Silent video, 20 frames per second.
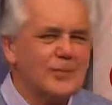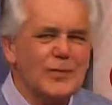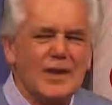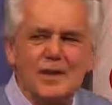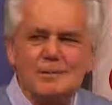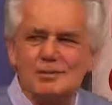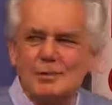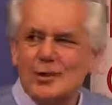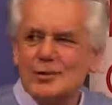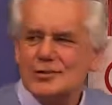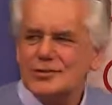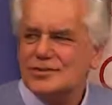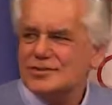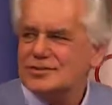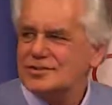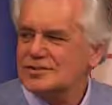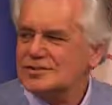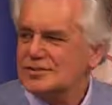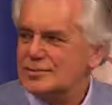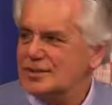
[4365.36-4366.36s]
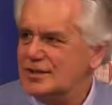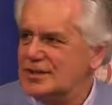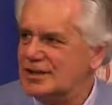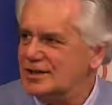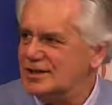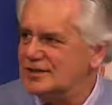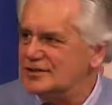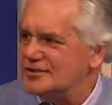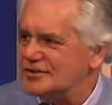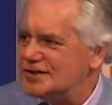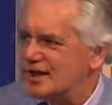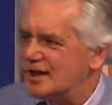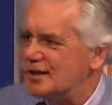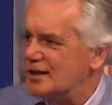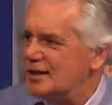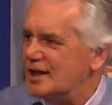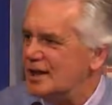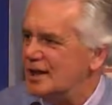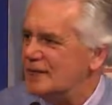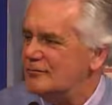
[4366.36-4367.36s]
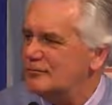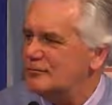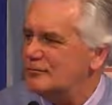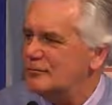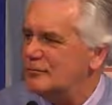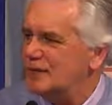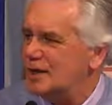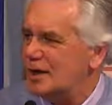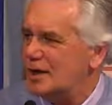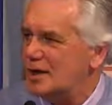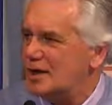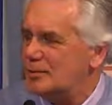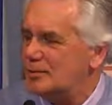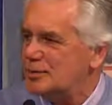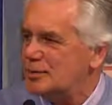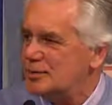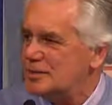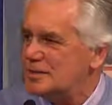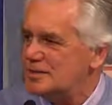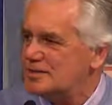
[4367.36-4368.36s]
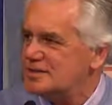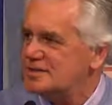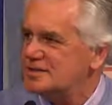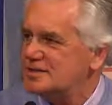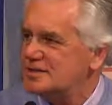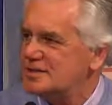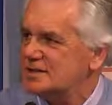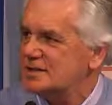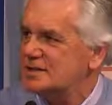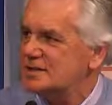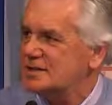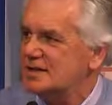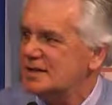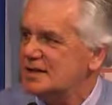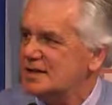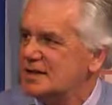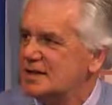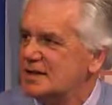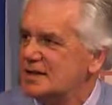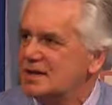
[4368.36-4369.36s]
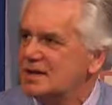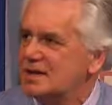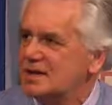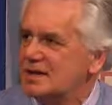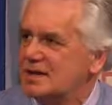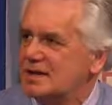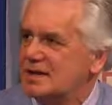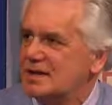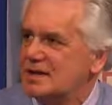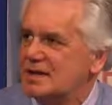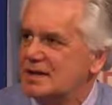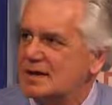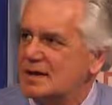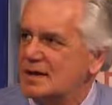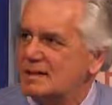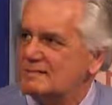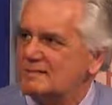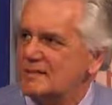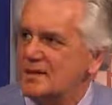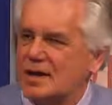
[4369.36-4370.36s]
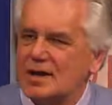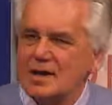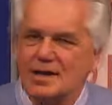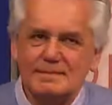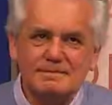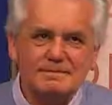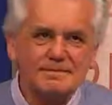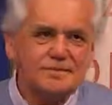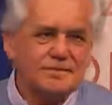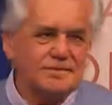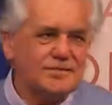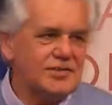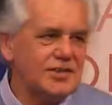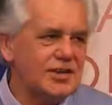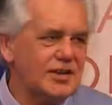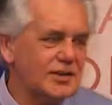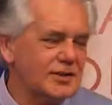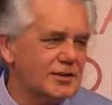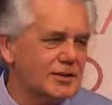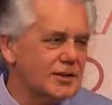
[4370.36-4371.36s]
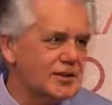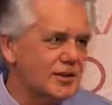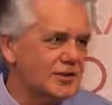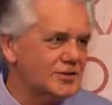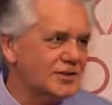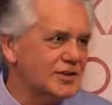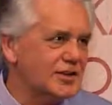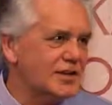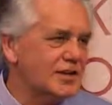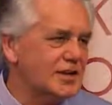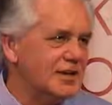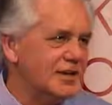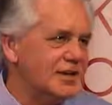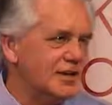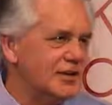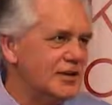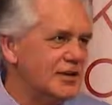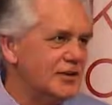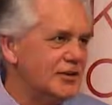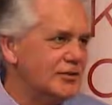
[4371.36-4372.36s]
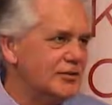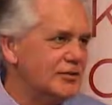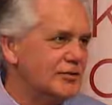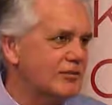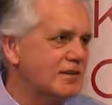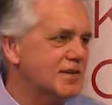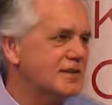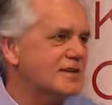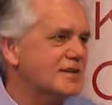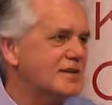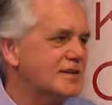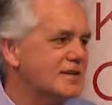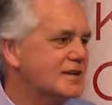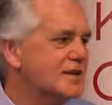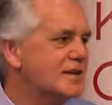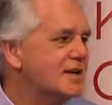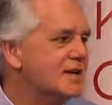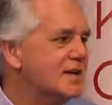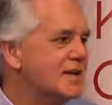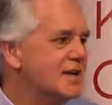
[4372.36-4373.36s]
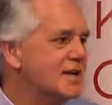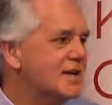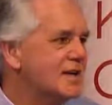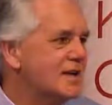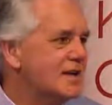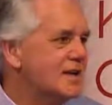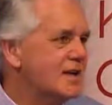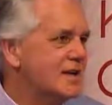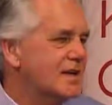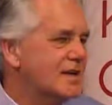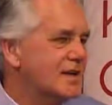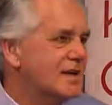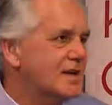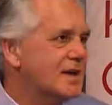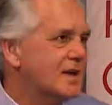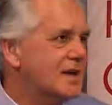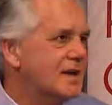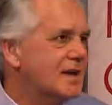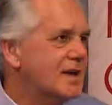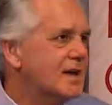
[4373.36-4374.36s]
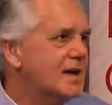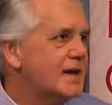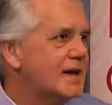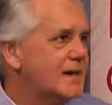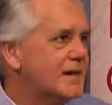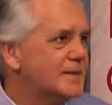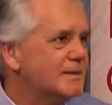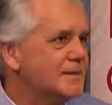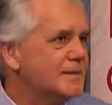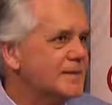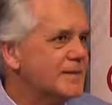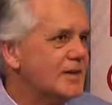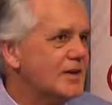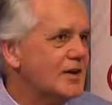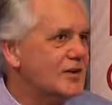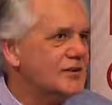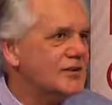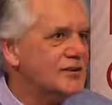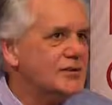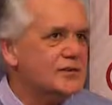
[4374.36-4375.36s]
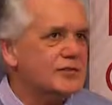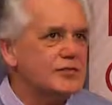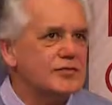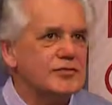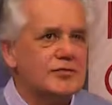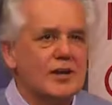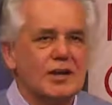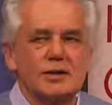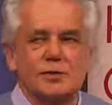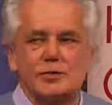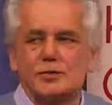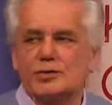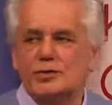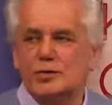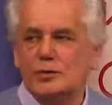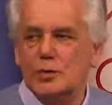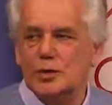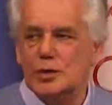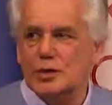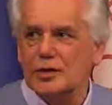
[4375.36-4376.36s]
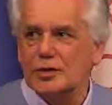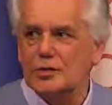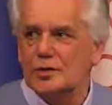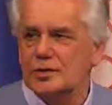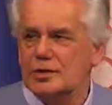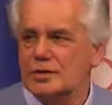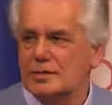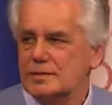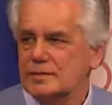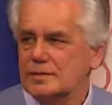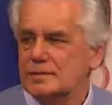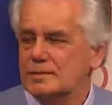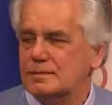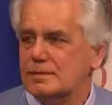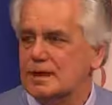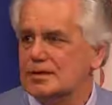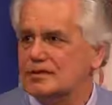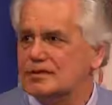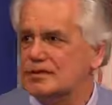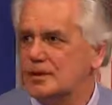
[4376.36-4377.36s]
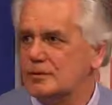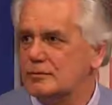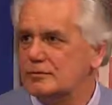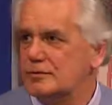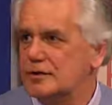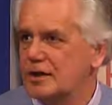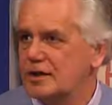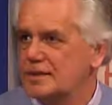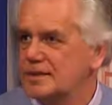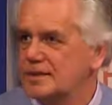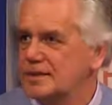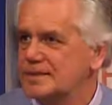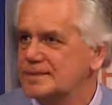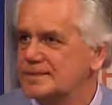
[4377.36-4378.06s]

And most speakers now have PowerPoints. I'm technologically illiterate. I still struggle to work my cell phone.